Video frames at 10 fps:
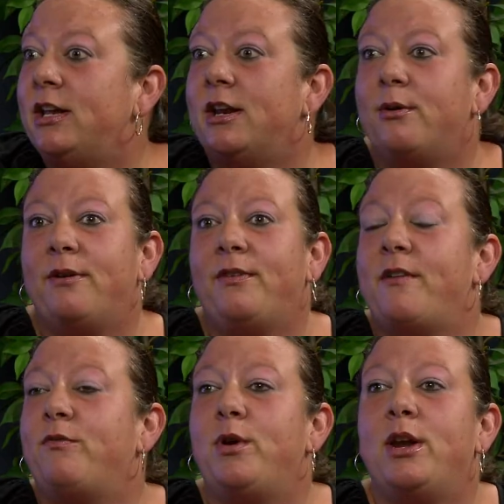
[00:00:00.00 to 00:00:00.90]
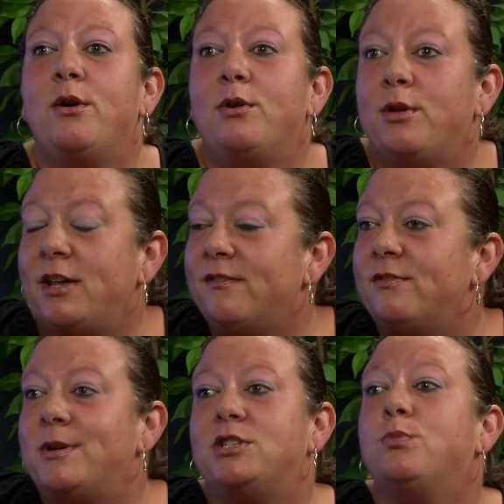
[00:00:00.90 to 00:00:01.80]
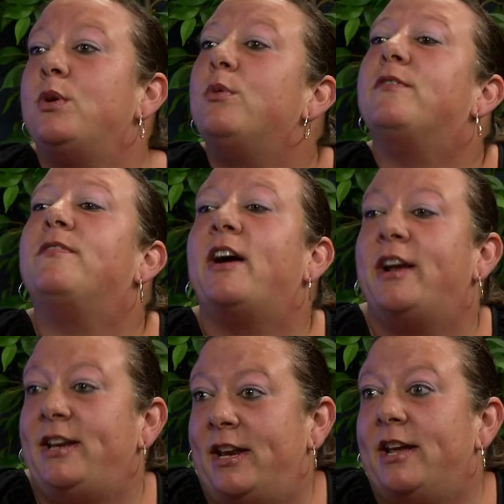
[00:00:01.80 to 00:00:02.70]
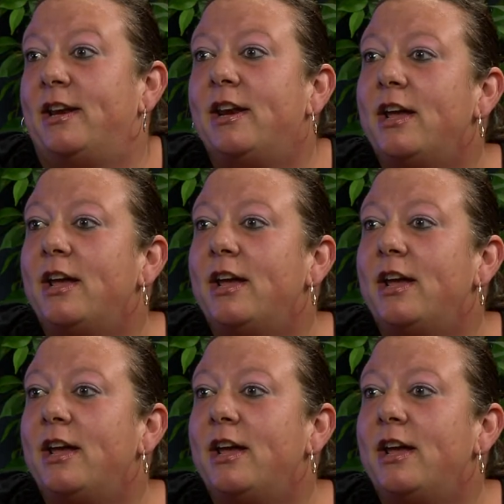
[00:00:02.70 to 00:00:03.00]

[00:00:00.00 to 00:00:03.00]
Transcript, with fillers: You know, if, if we don't know the information, we will find it.